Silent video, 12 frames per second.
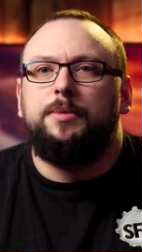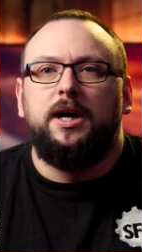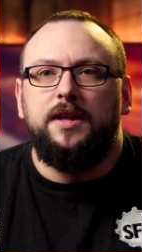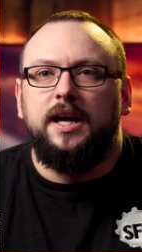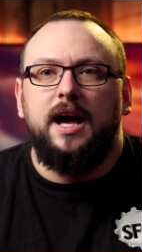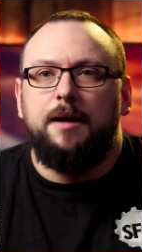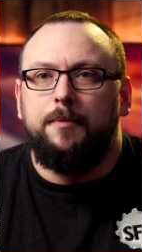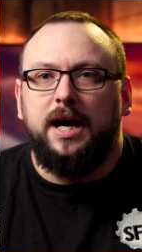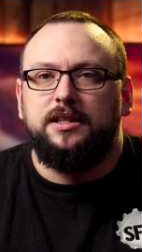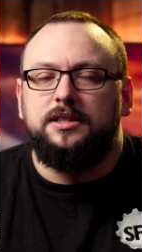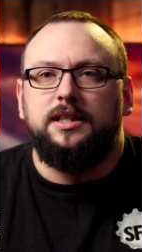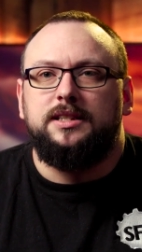by the Game
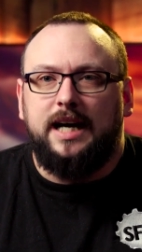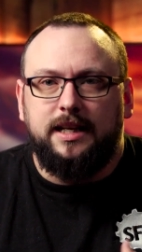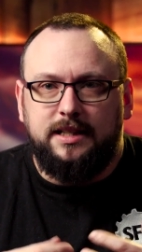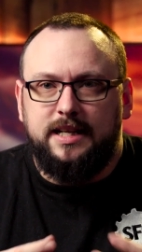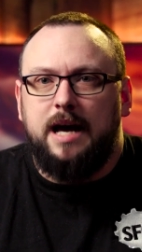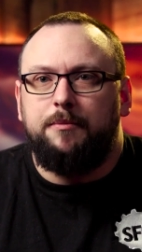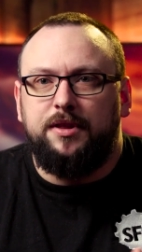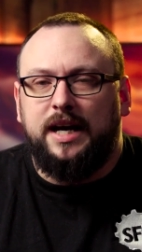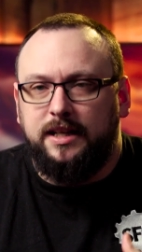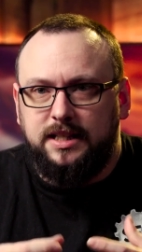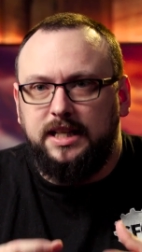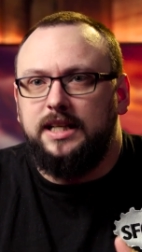Master to add depth
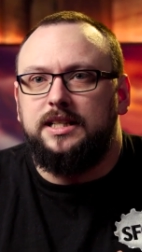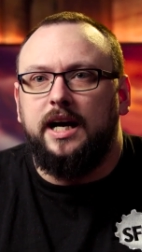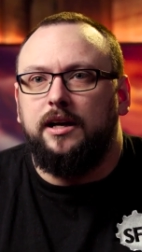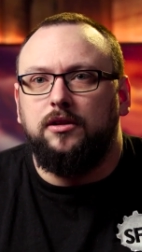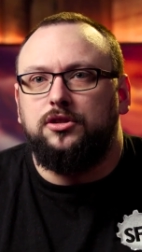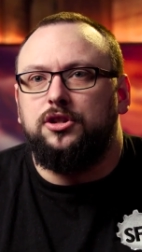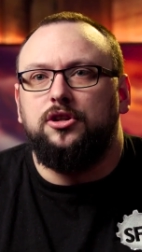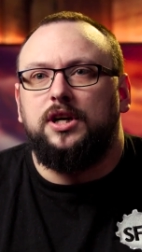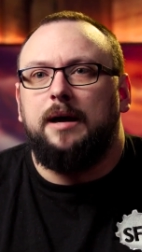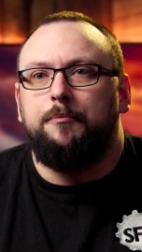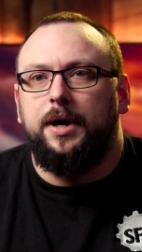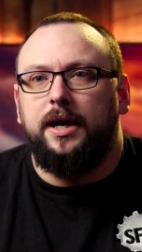and detail to your
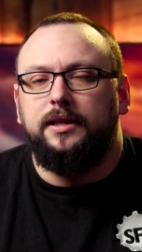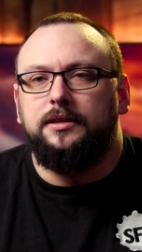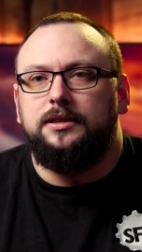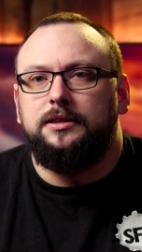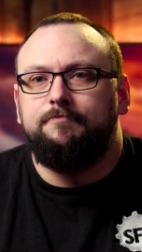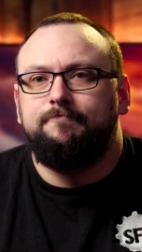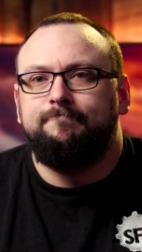campaigns.